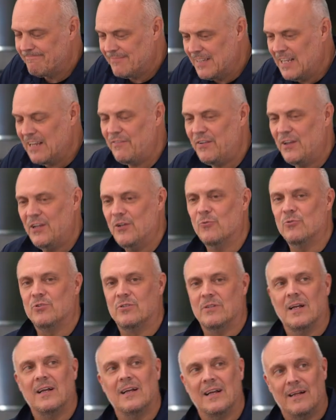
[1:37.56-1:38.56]
if you use,
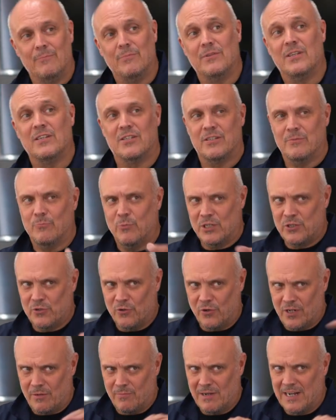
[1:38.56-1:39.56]
and we're
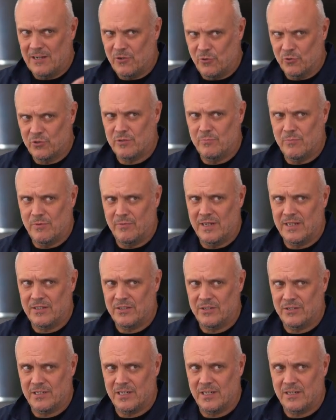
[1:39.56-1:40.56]
talking about customer
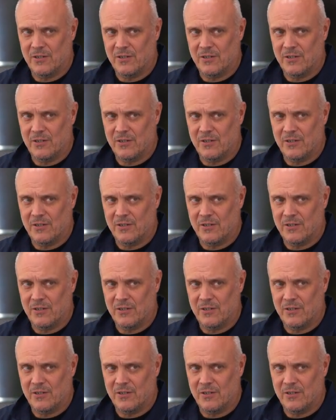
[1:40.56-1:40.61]
bases here,